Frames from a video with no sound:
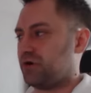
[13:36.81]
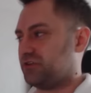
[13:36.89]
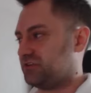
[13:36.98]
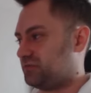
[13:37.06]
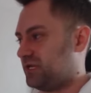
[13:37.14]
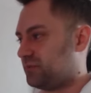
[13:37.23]

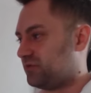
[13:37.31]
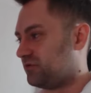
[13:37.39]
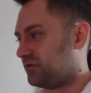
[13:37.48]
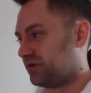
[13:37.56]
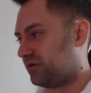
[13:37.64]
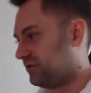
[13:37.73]
These people
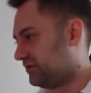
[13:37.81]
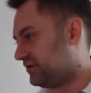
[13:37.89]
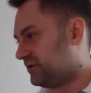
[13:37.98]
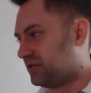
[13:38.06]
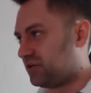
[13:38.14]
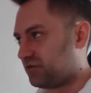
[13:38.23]
are
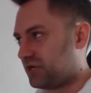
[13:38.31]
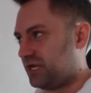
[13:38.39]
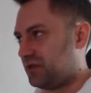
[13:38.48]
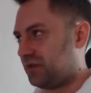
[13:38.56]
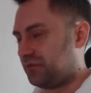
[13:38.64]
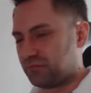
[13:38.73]

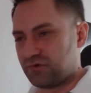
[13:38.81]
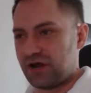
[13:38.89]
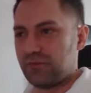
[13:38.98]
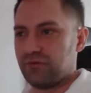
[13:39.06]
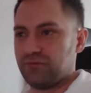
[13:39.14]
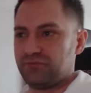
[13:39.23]
creating
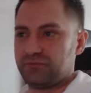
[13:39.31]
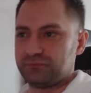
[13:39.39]
problems.